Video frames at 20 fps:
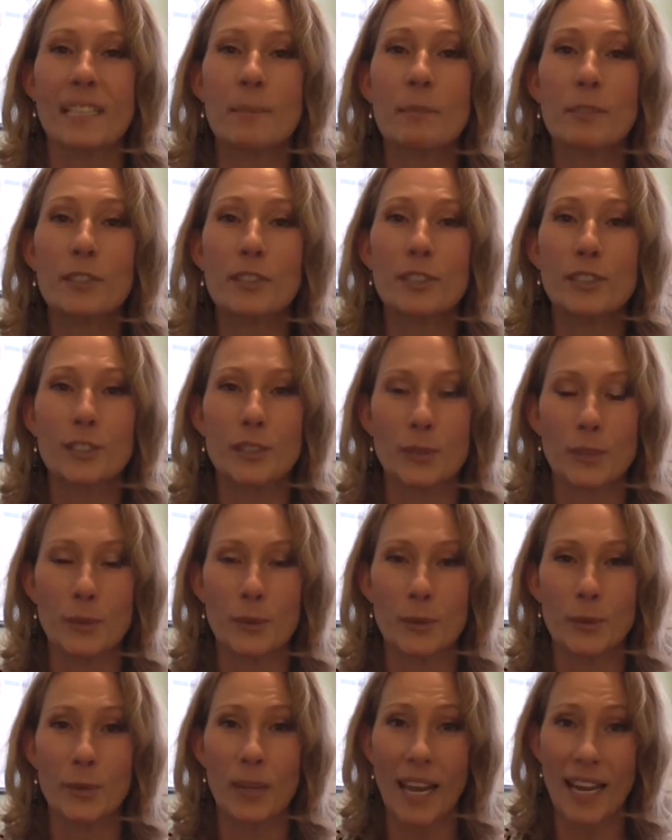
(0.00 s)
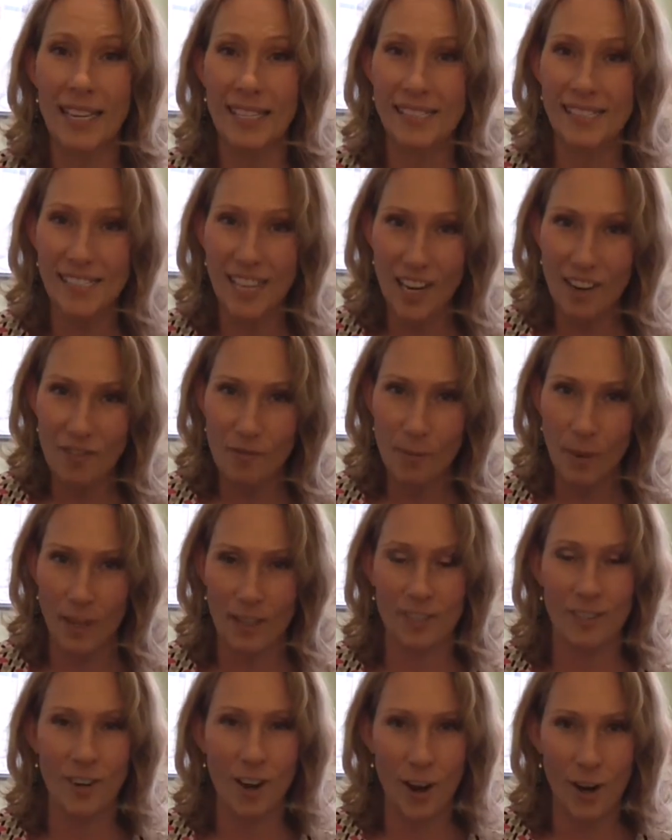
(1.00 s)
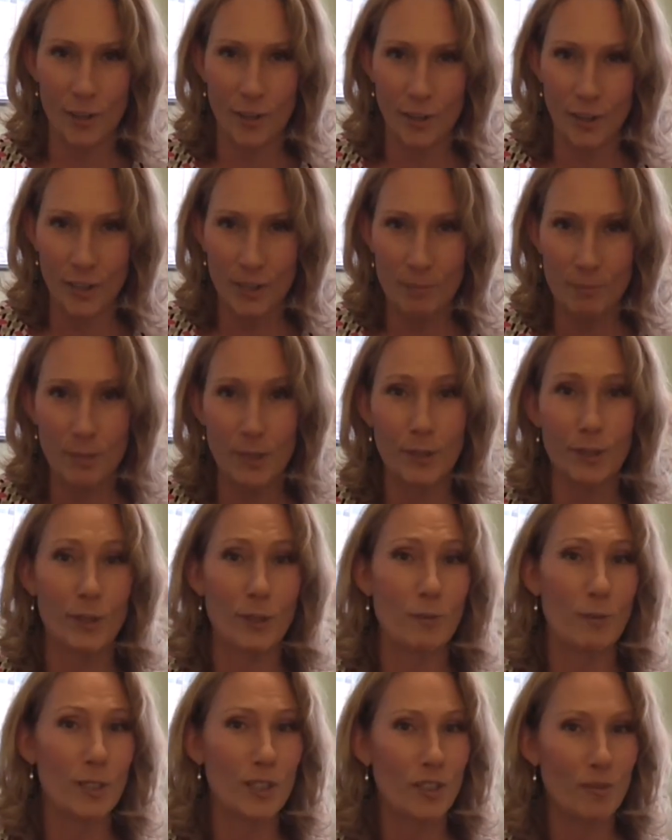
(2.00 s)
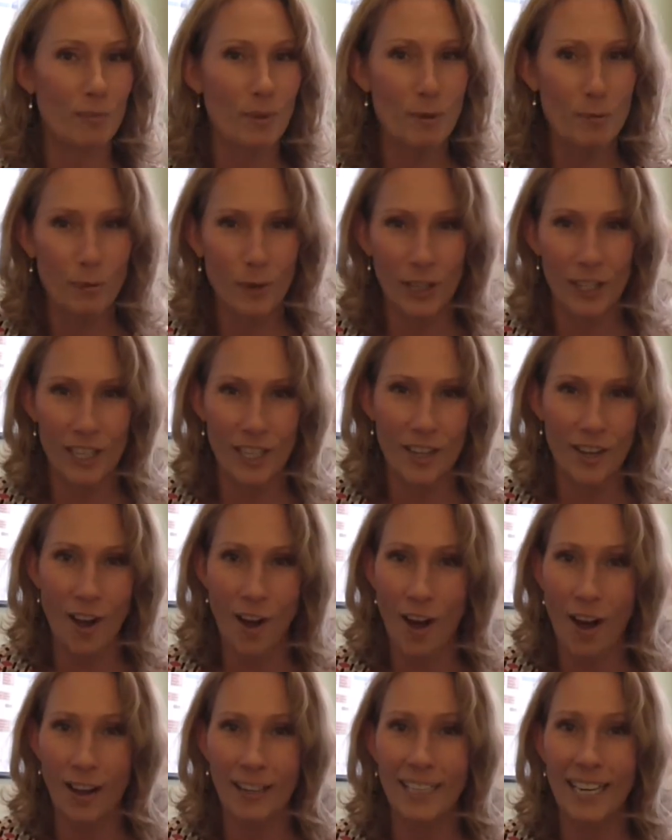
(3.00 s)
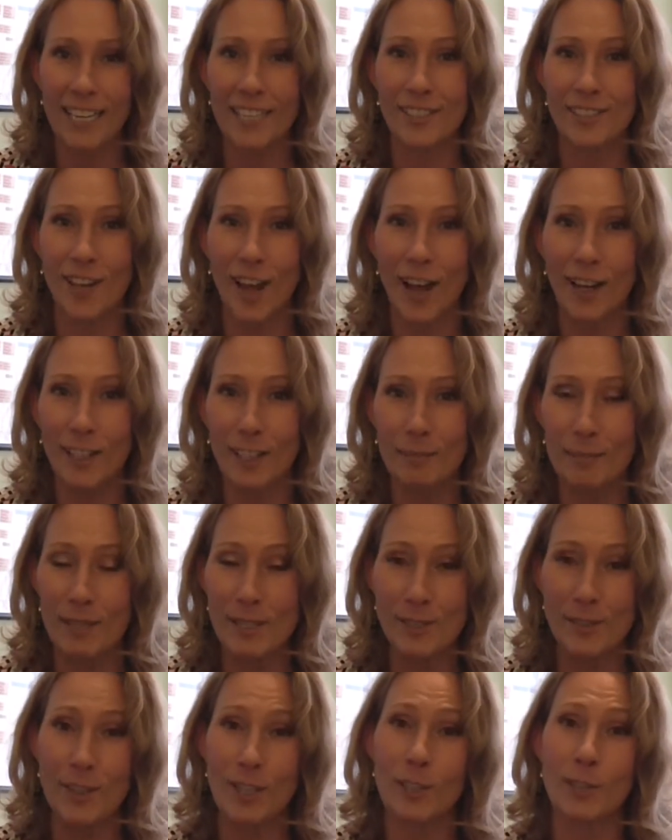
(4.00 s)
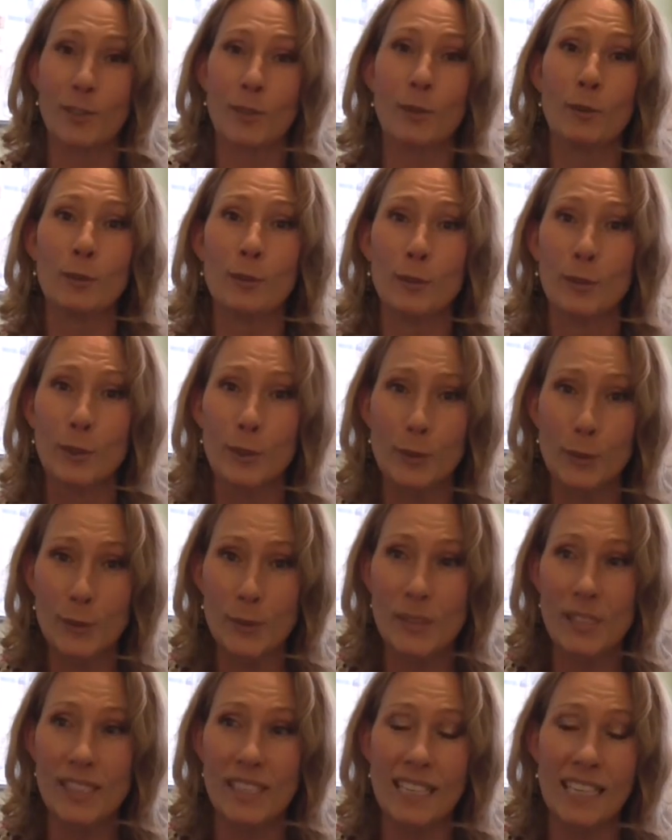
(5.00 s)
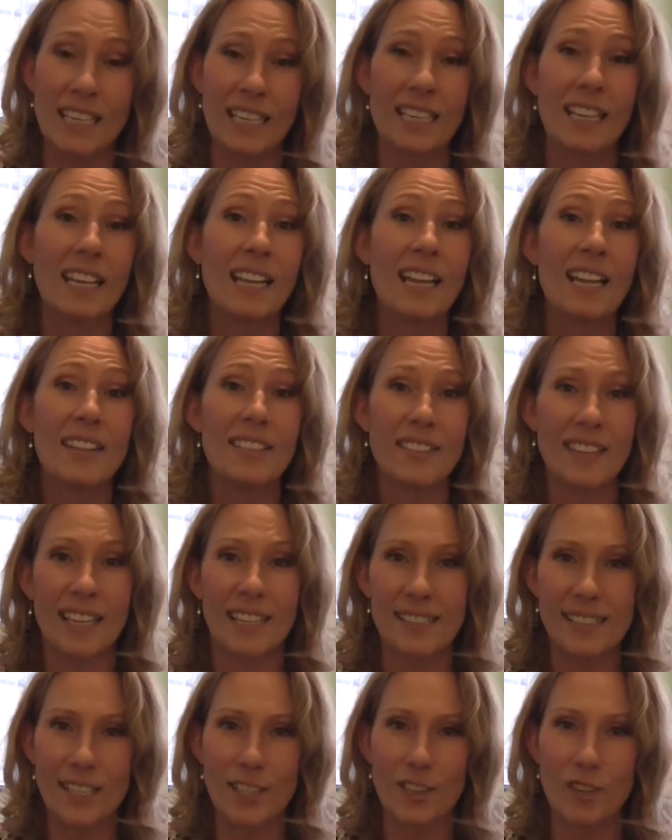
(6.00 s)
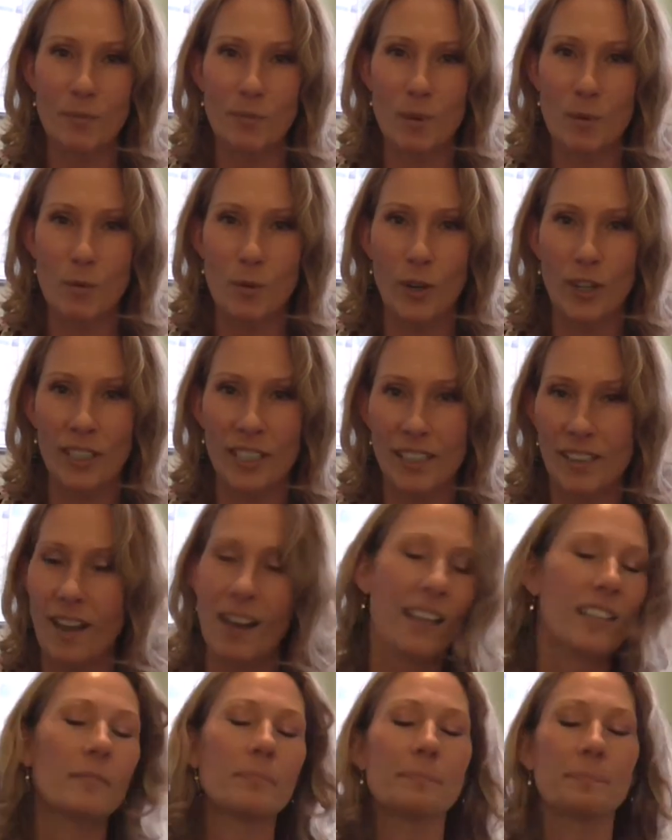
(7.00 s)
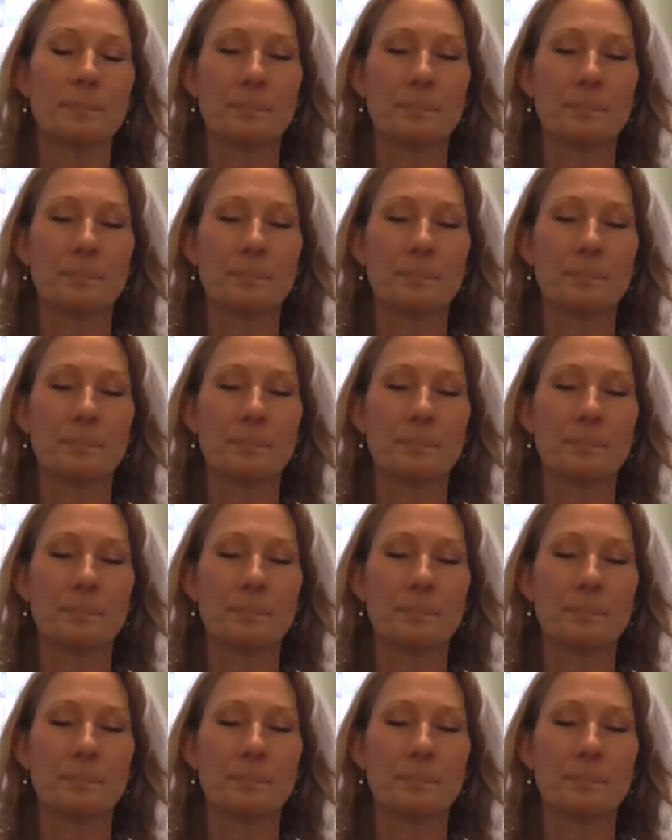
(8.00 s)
similar to a save button on your computer when you've been working on a document so that you don't lose the things that you've been working on.